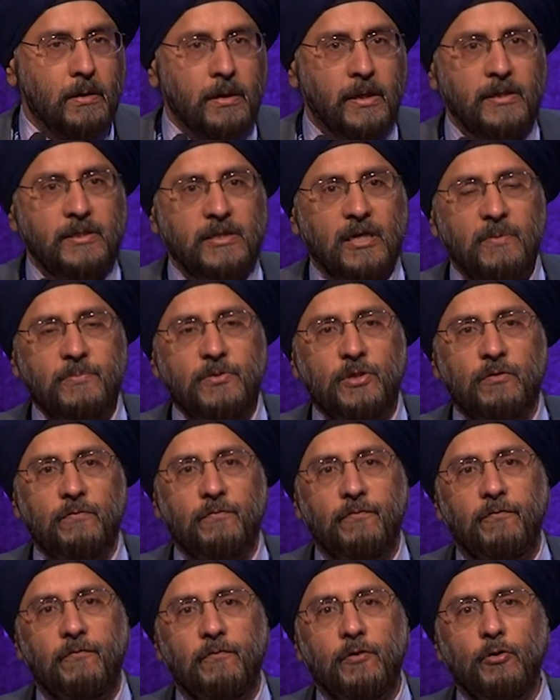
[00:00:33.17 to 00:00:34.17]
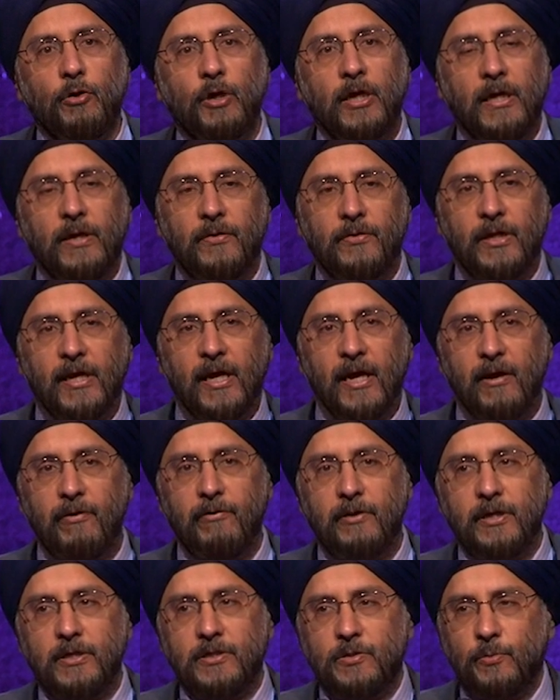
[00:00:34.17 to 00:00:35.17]
in terms of looking at the
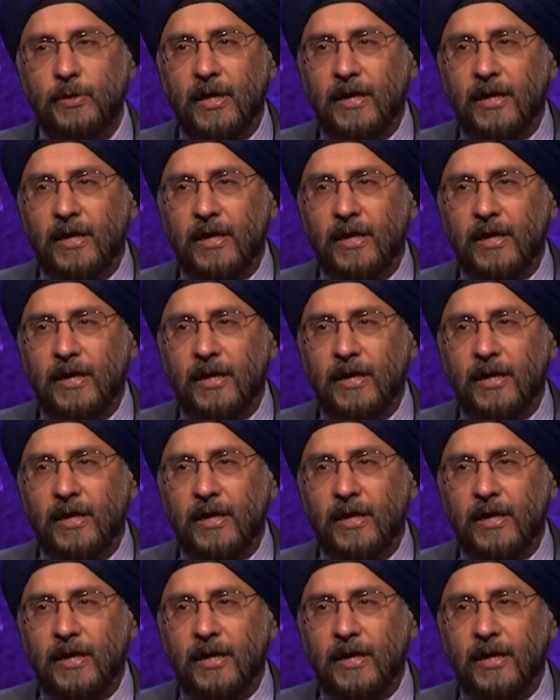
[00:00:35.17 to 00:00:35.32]
areas we